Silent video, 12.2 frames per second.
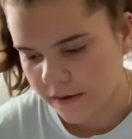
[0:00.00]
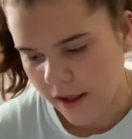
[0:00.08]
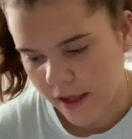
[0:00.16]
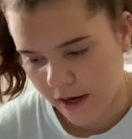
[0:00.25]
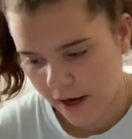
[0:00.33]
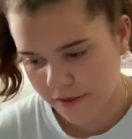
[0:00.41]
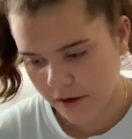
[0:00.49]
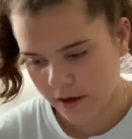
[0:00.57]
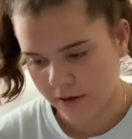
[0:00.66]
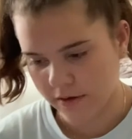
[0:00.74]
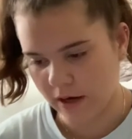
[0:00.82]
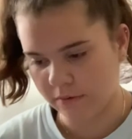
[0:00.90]
and I
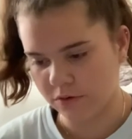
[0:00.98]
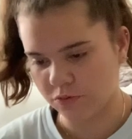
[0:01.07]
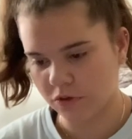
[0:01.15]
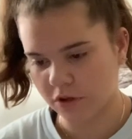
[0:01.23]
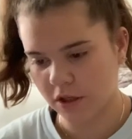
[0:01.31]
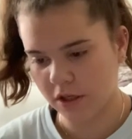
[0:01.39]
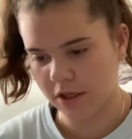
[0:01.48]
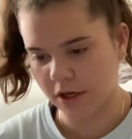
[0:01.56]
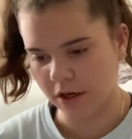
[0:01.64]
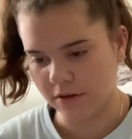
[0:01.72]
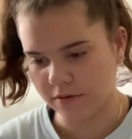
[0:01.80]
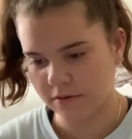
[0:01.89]
thought I was real good
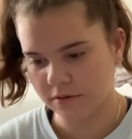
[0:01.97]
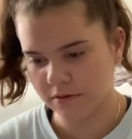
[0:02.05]
here.